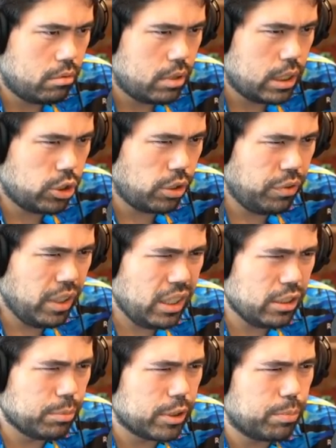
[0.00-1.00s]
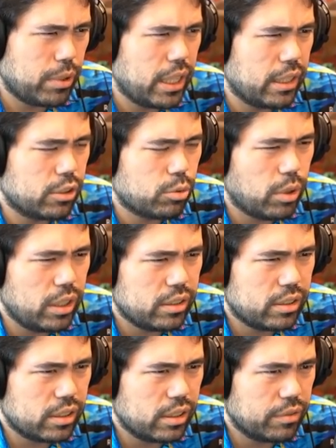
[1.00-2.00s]
Actually, I feel like he's misplaying this quite
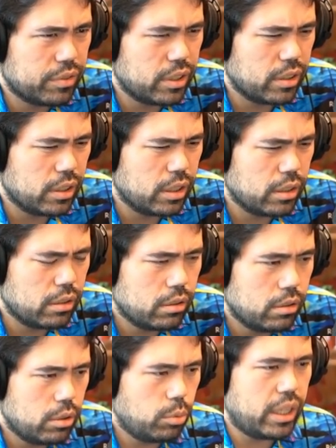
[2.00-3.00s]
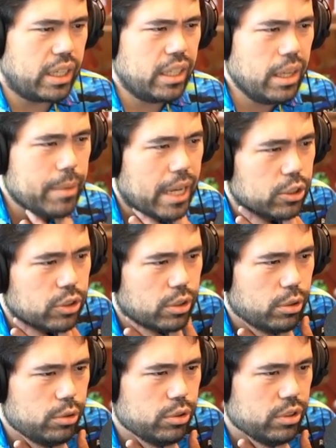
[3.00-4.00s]
significantly. Wait, I think I'm actually
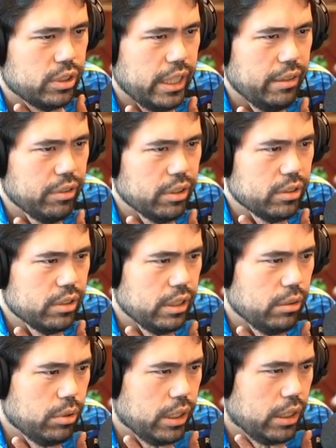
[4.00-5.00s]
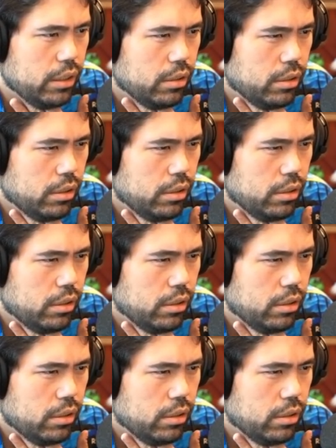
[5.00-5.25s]
close to saving this now. Wait.